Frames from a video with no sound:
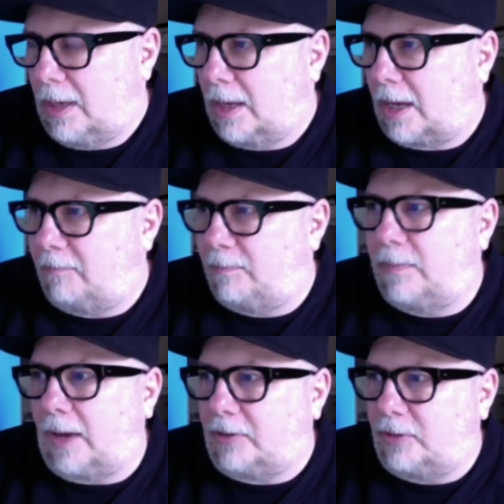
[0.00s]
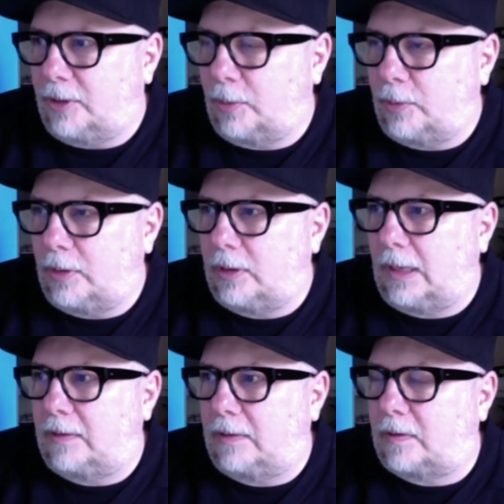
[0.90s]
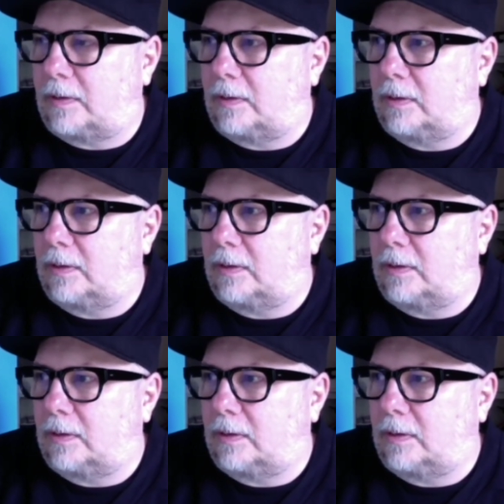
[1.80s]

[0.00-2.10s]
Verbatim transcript: I, I you know it's